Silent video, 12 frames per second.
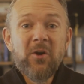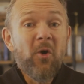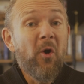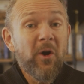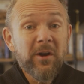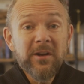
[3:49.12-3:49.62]

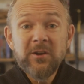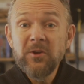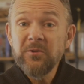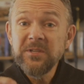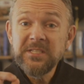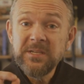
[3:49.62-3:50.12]
Or go
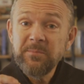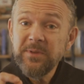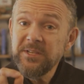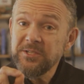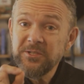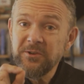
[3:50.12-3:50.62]
to
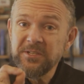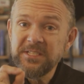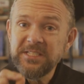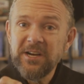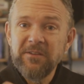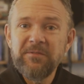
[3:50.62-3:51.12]

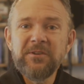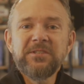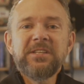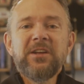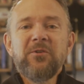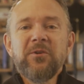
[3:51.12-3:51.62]

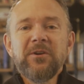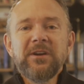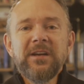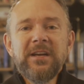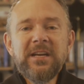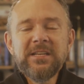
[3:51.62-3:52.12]

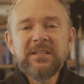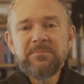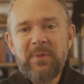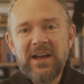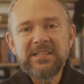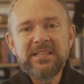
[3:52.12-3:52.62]

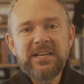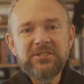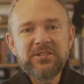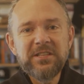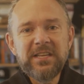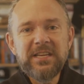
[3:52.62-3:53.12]

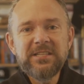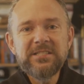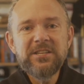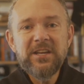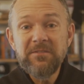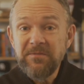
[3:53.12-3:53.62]
crfirst.org/unleash
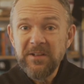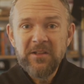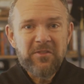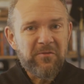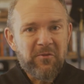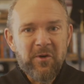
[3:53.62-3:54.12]
and fill out
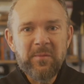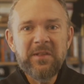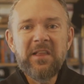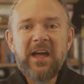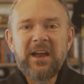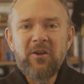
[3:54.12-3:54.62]
the form
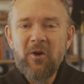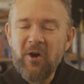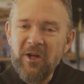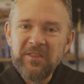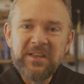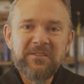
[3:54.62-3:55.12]
online.
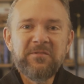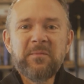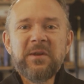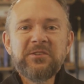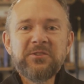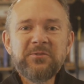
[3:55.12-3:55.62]
All the
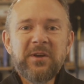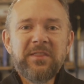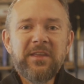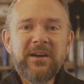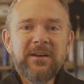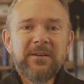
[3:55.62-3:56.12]
information's right
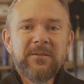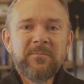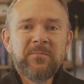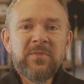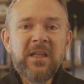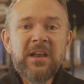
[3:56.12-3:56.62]
there.
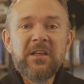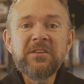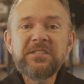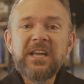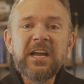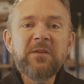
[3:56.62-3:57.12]
Now, the
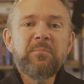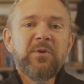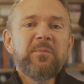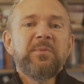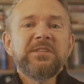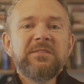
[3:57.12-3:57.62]
second
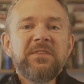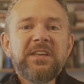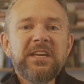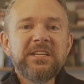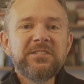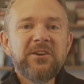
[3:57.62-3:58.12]
purpose of the
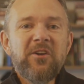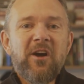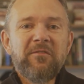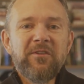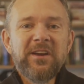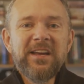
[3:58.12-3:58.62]
Kickstart
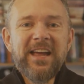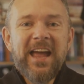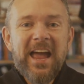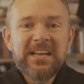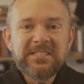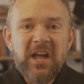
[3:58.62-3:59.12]
offering
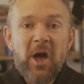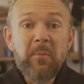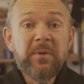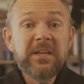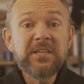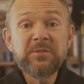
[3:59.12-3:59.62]
is to
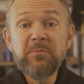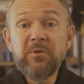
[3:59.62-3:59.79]
help get us